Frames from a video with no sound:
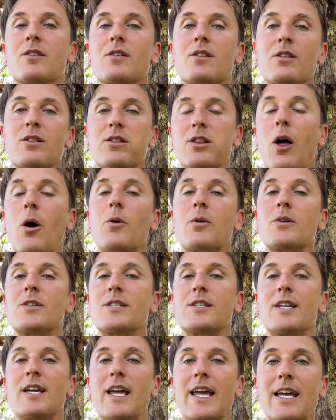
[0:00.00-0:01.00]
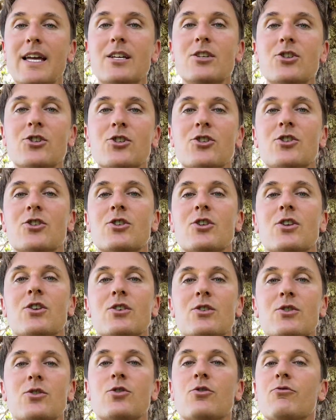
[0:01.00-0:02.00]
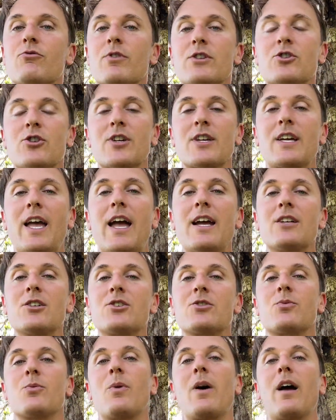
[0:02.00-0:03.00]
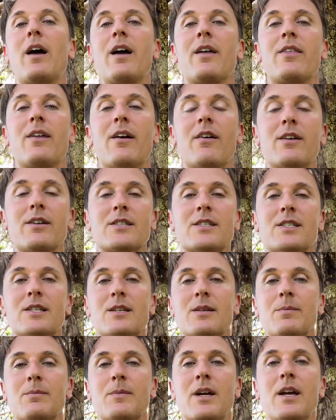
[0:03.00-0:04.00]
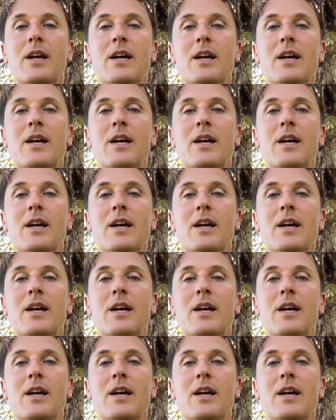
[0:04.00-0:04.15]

close-ish to Rishikesh where there are some